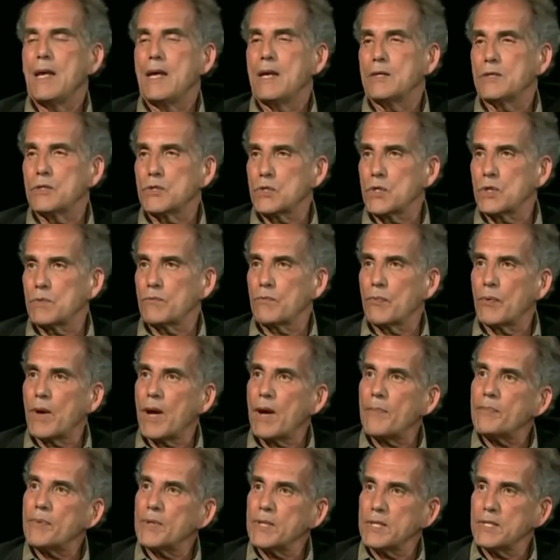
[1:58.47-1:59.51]
and certain
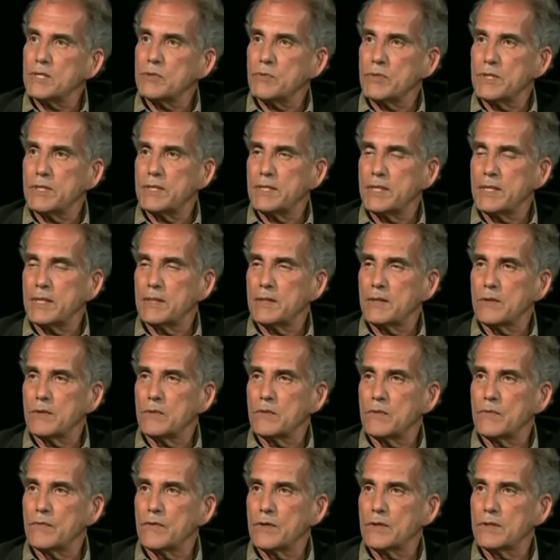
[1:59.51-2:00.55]
properties we see in the
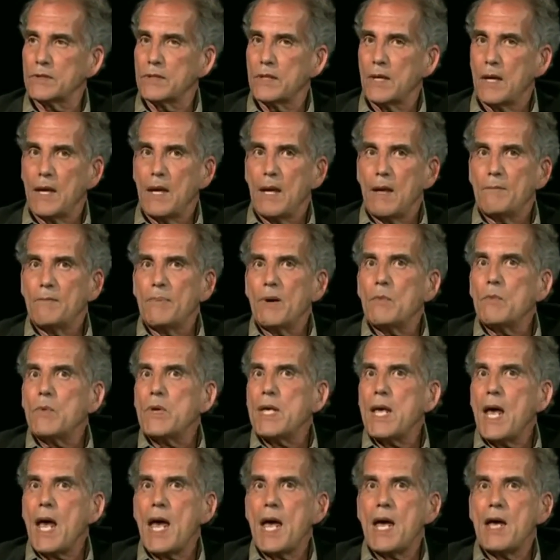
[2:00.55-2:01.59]
universe, but
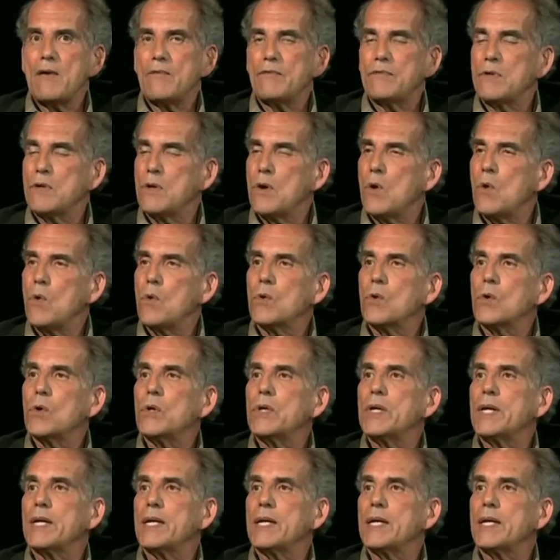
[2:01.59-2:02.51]
we have no good